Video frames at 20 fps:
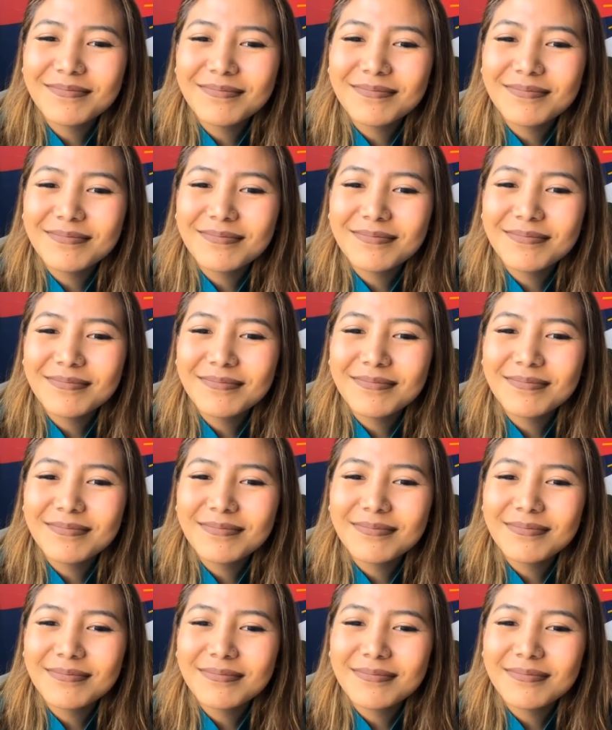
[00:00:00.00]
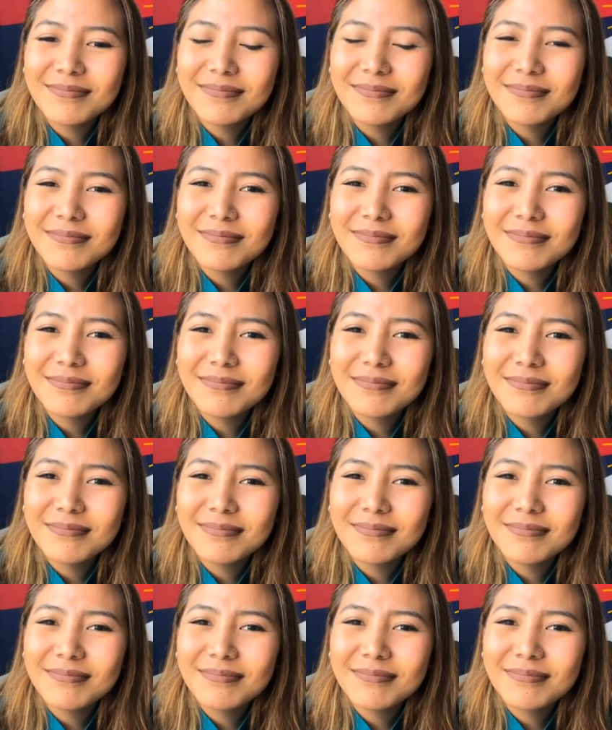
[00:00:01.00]

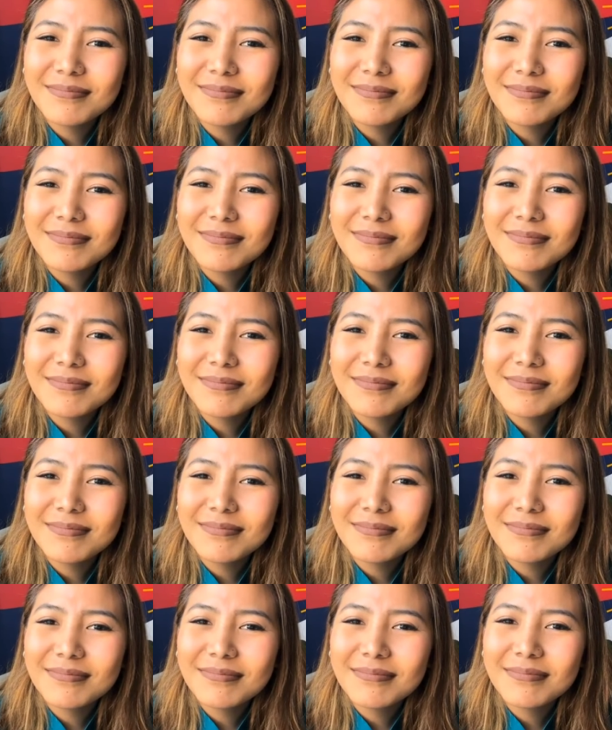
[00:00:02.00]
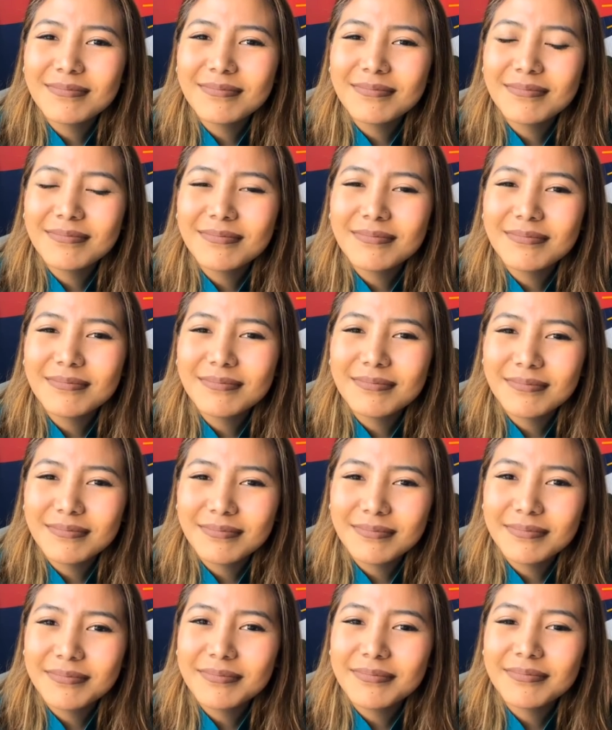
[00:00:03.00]

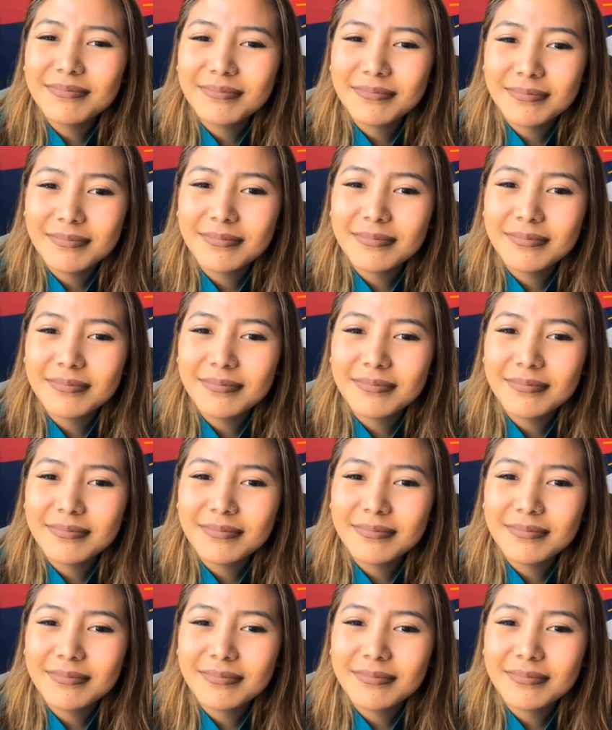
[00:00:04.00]
No words are spoken by the person on screen.